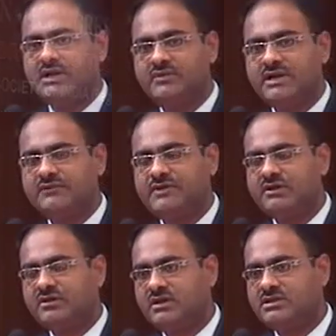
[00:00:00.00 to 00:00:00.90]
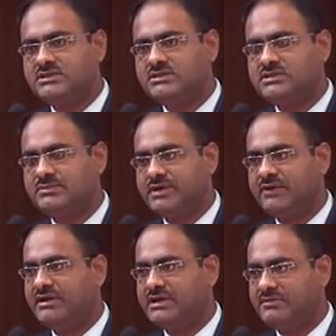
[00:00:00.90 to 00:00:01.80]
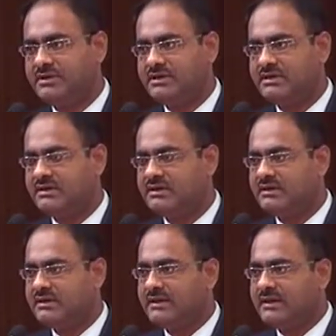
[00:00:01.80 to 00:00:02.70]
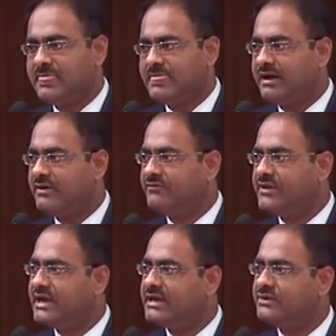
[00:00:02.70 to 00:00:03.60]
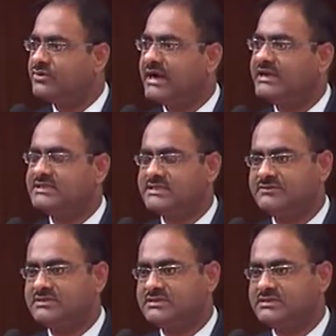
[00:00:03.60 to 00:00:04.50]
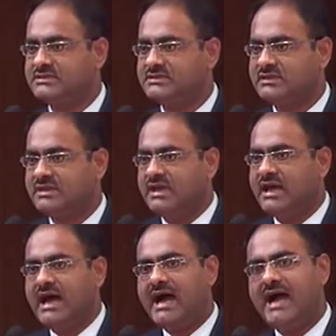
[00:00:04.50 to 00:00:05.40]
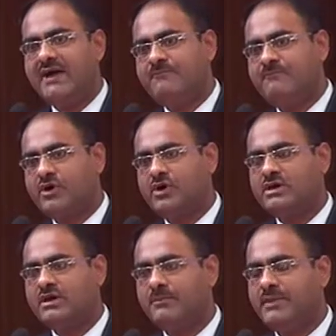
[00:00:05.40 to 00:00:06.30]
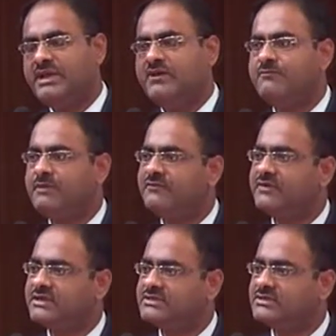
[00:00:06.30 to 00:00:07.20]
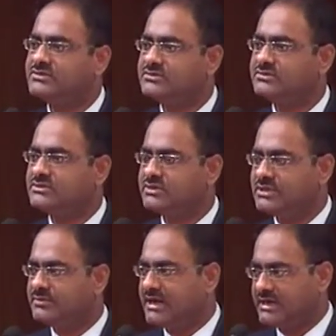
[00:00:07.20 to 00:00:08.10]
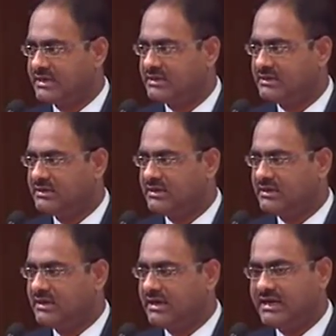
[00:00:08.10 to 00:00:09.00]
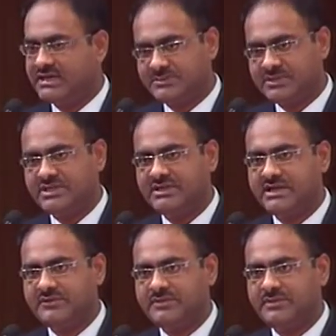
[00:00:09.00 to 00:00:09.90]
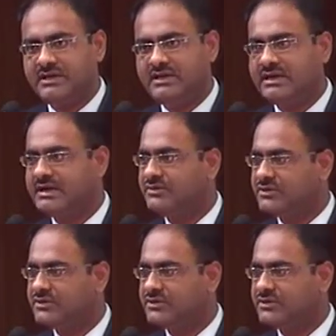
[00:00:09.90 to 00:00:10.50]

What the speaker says: Innovative Technologies Private Limited. Now, we are into IT services. I have brought many of my friends into Saudi market, and especially they are from India and